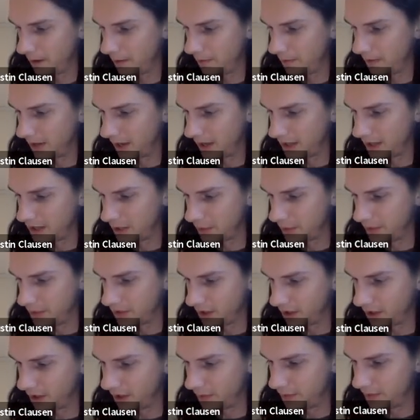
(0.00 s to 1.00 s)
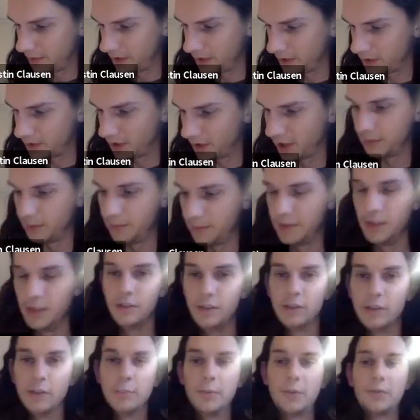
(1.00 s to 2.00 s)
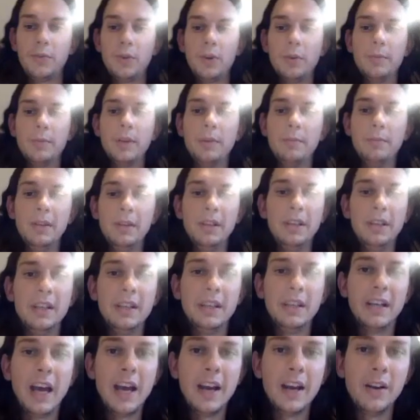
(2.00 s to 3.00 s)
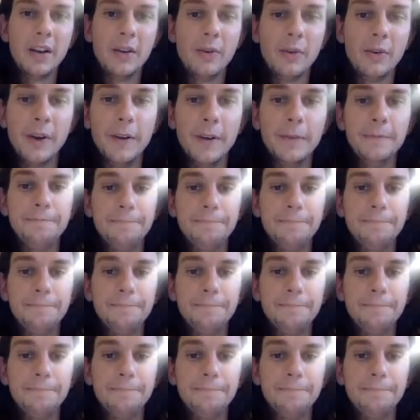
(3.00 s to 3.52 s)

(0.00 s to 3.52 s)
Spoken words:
But it has to be solid because solid abelian groups form an abelian category.